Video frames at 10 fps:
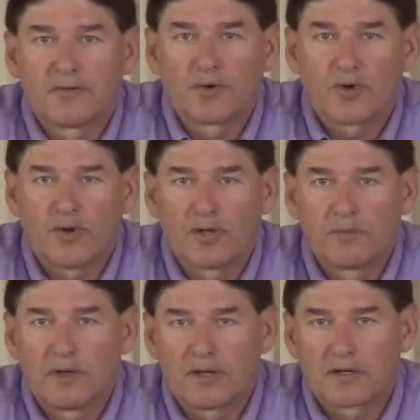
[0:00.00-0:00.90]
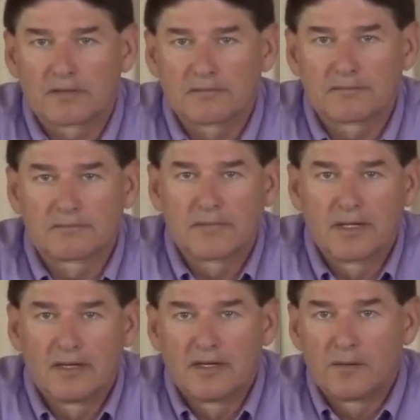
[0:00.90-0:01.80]
Foucault, and Miller.
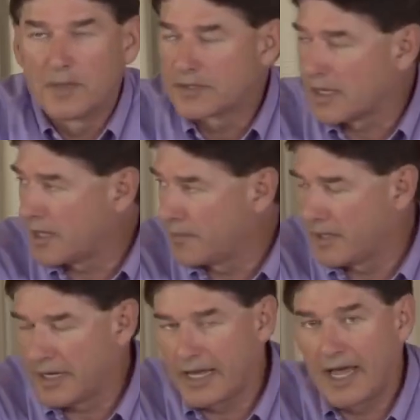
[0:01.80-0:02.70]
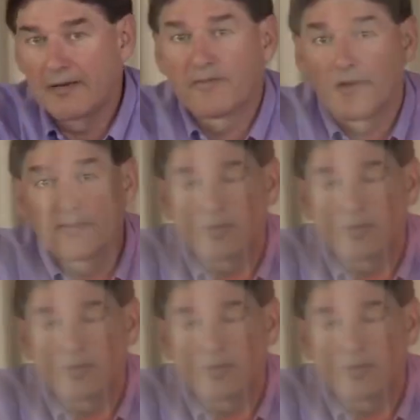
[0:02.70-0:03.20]
Beside me, I have